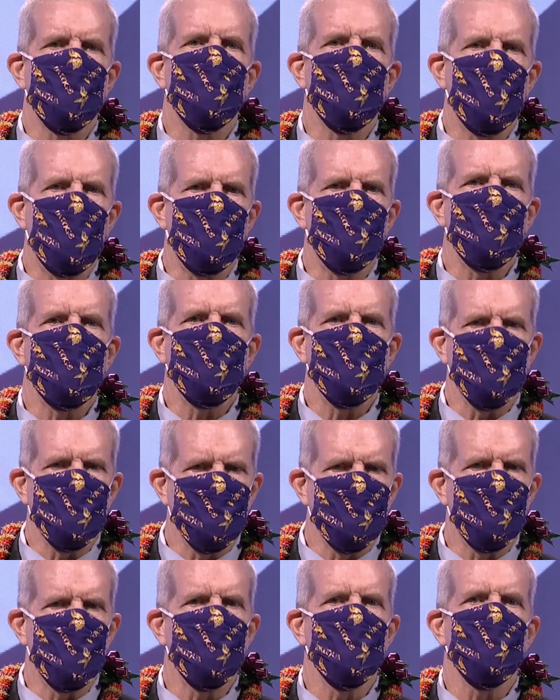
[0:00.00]
you can
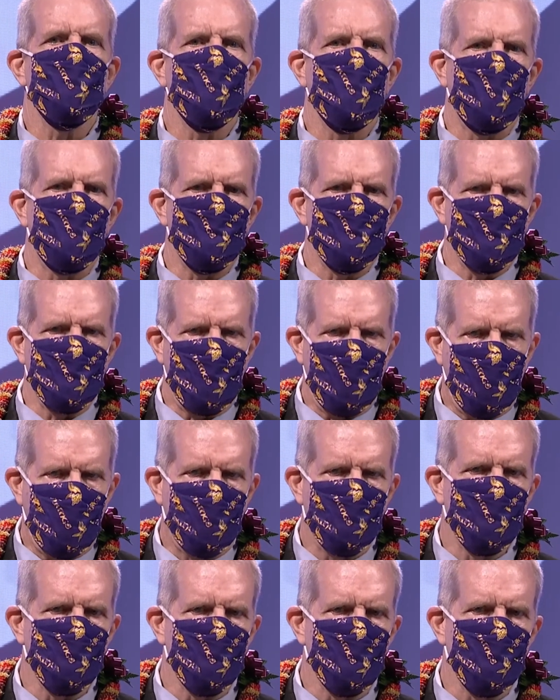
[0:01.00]
get the deputies
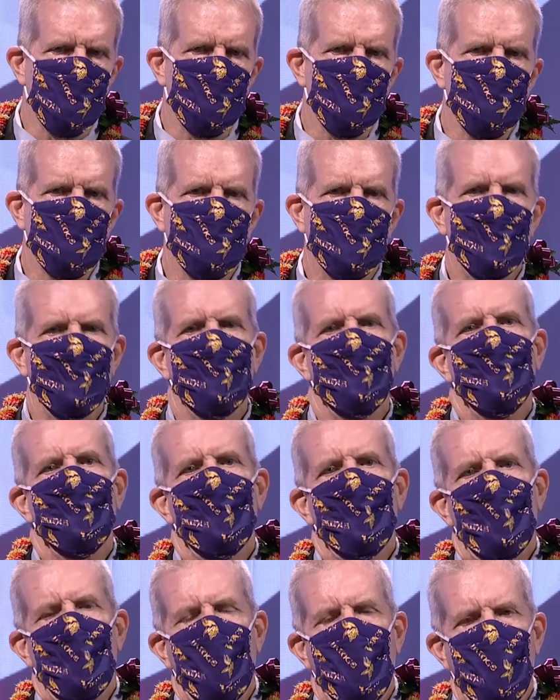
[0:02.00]
skilled up to
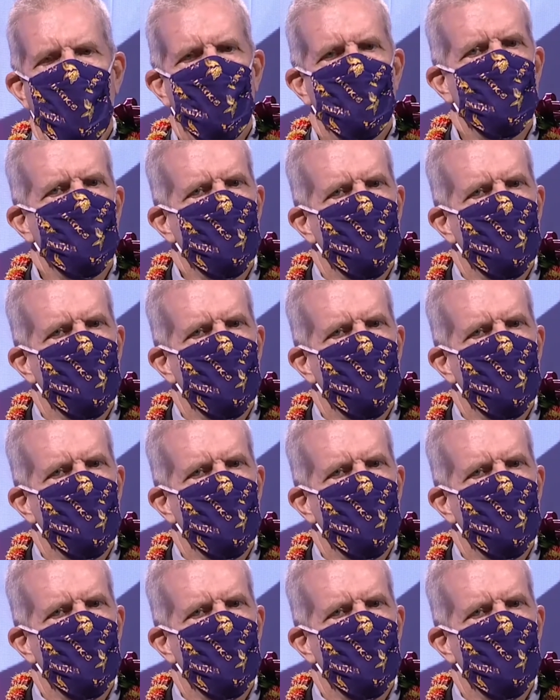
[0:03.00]
handle those.